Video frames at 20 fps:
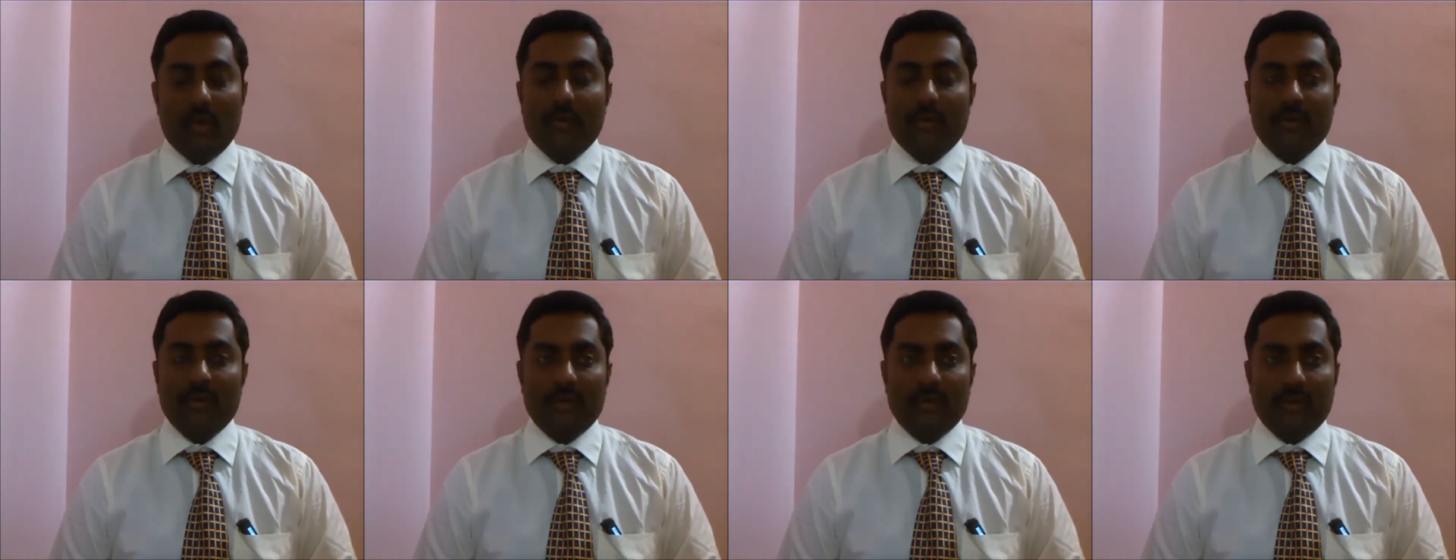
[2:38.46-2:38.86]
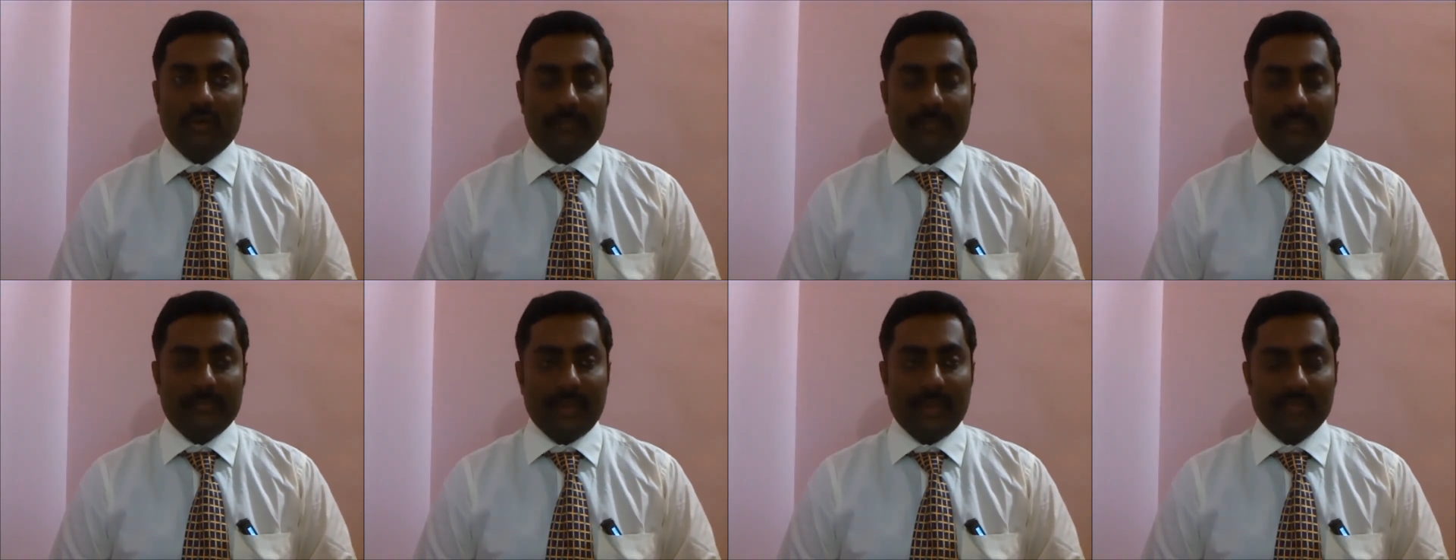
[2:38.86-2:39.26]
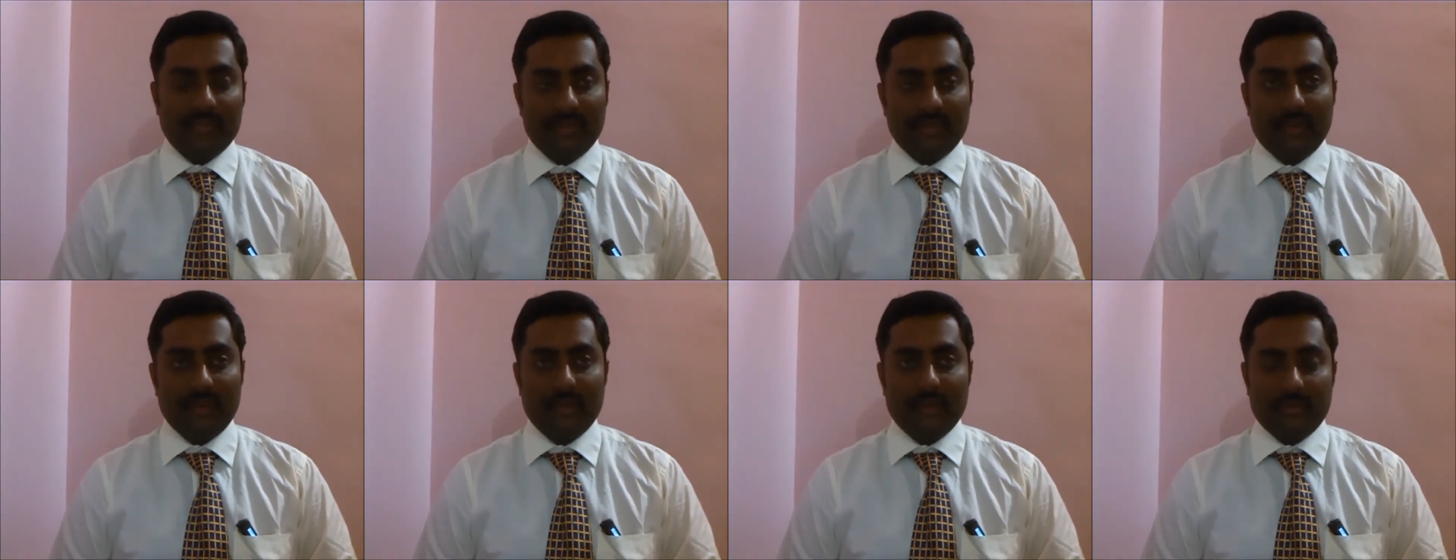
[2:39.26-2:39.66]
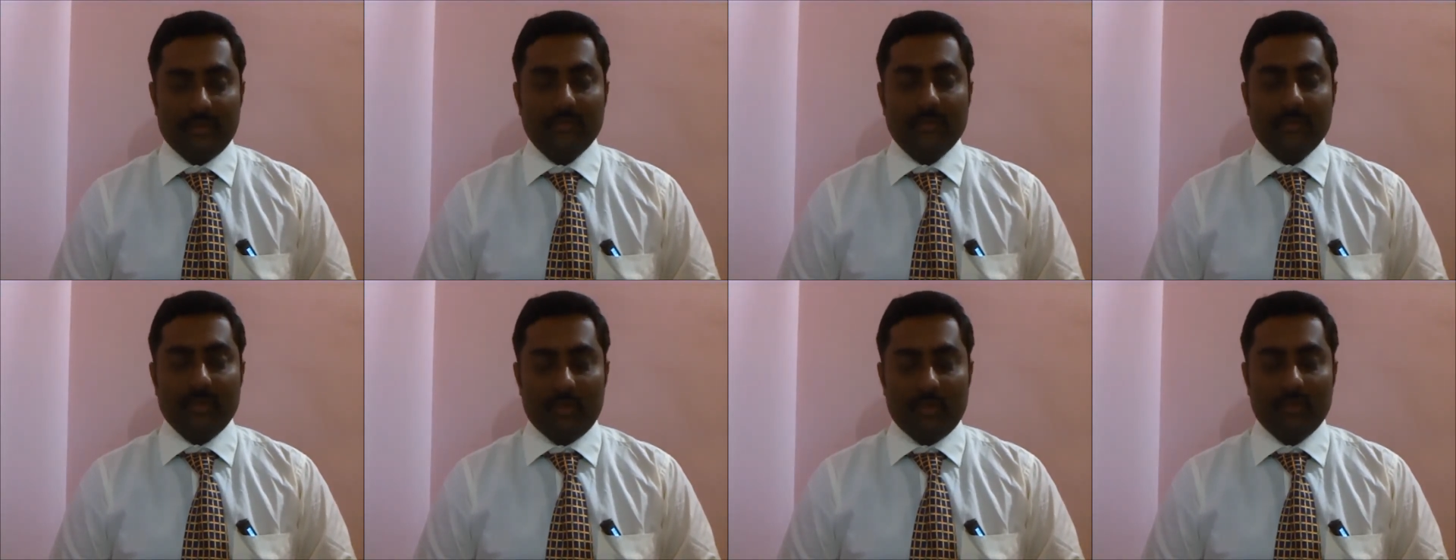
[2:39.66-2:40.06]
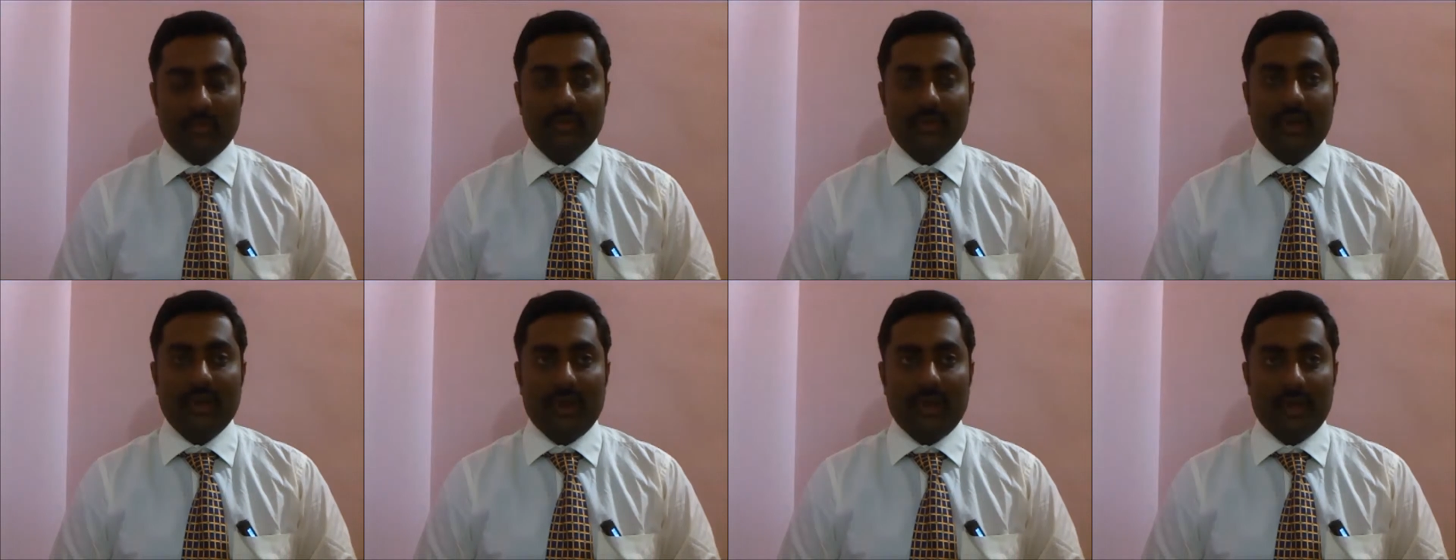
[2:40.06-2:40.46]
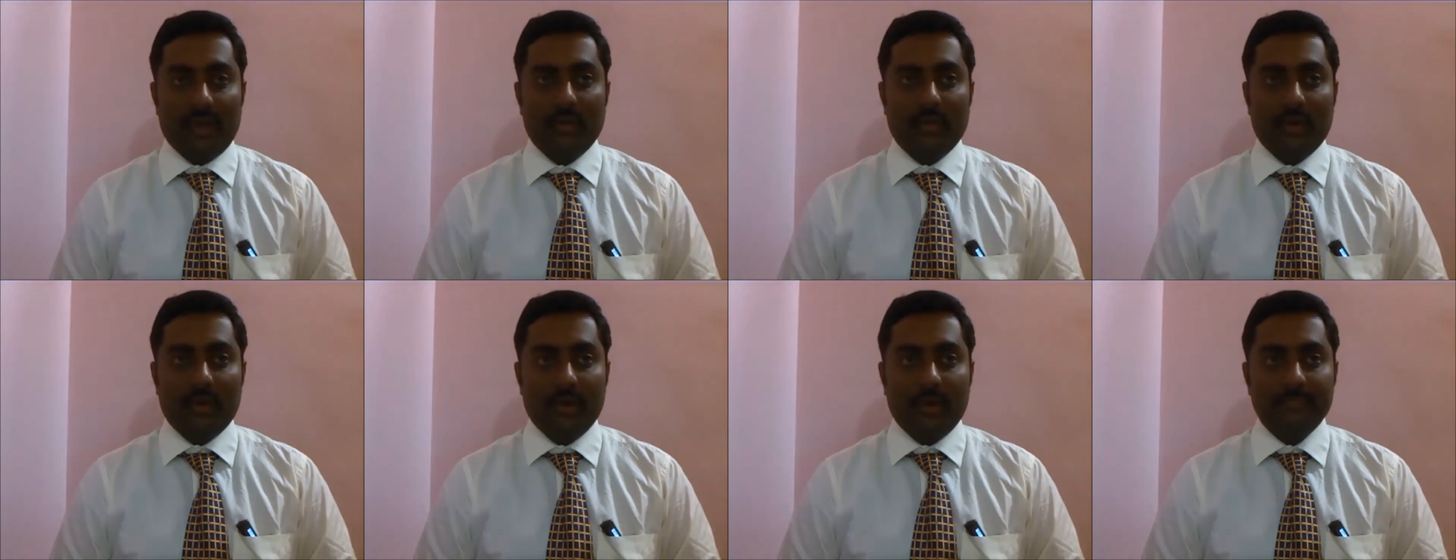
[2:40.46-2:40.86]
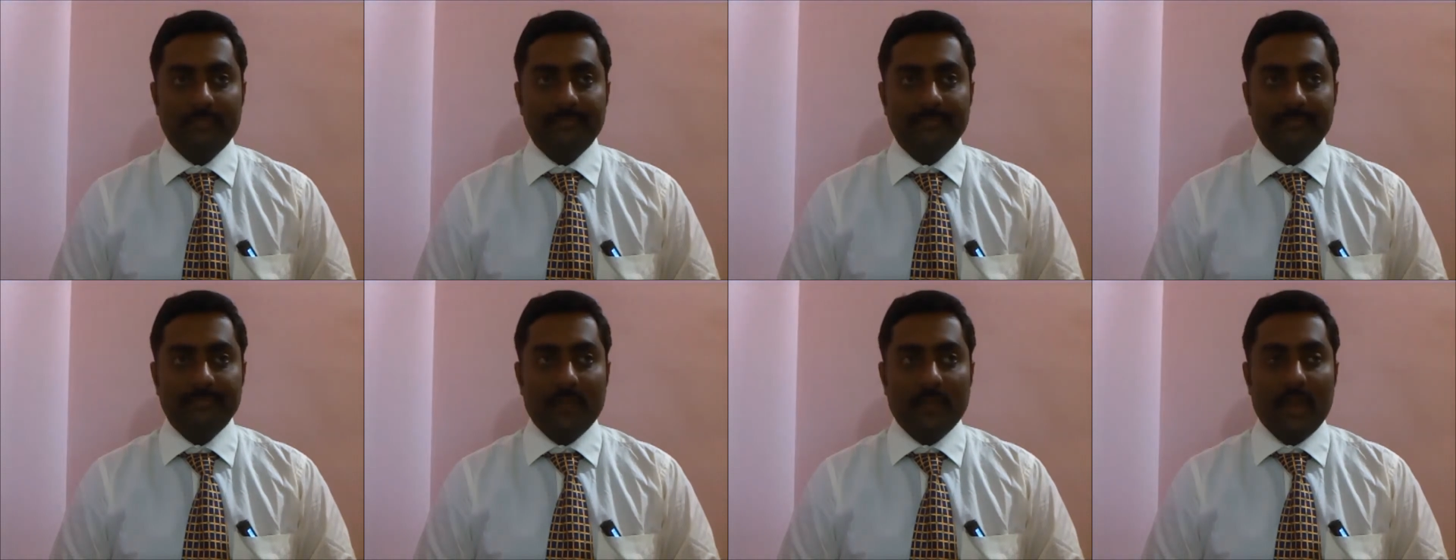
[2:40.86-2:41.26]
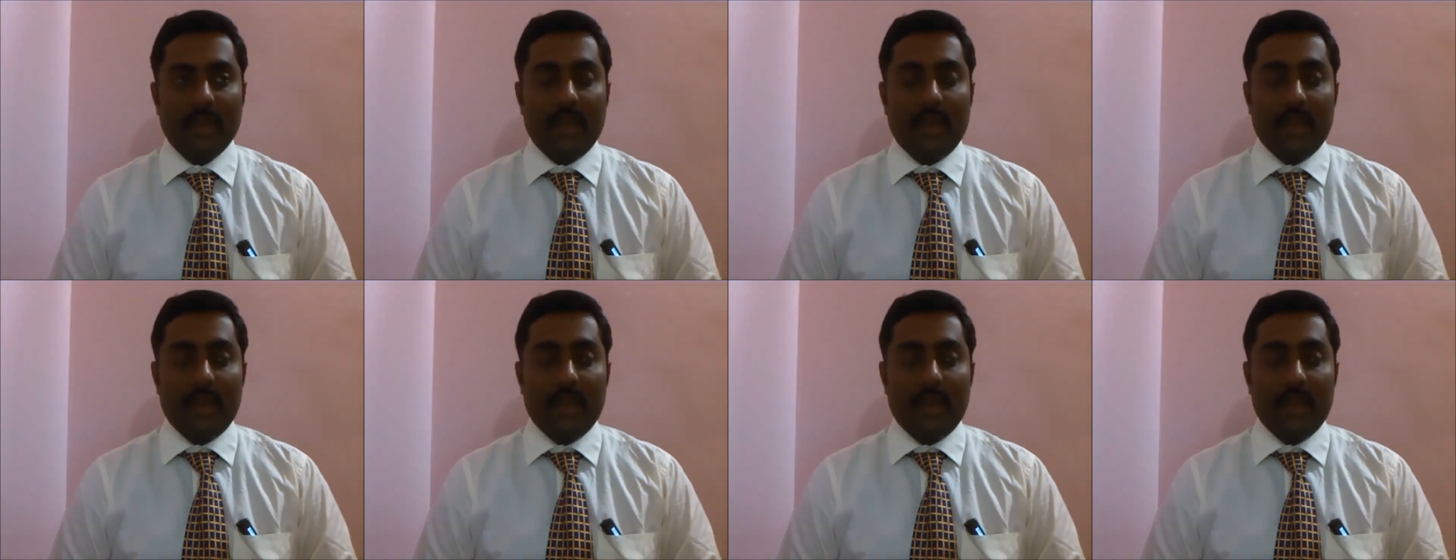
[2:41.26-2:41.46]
we have got aortic valve present